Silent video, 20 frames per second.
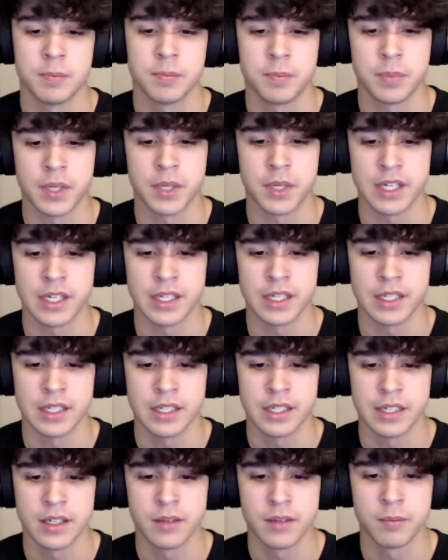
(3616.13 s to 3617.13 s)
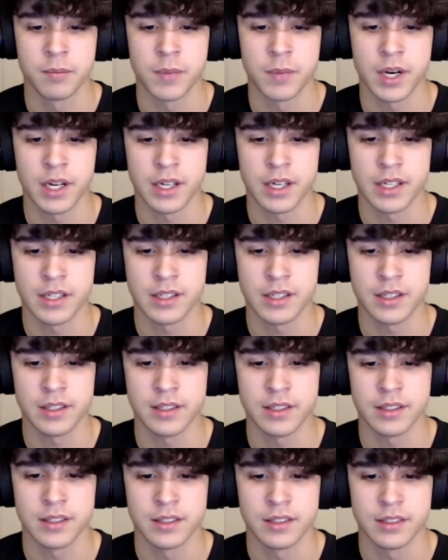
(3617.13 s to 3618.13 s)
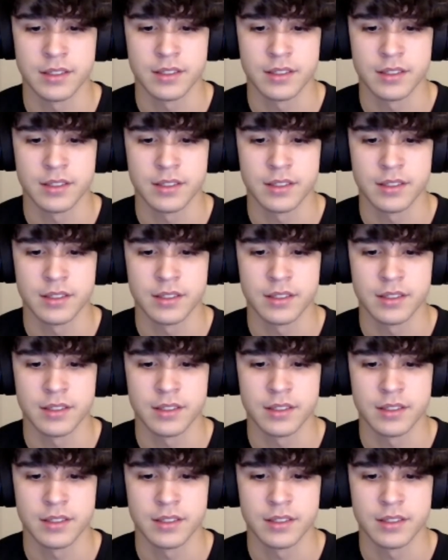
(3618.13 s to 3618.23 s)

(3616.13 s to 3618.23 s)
But my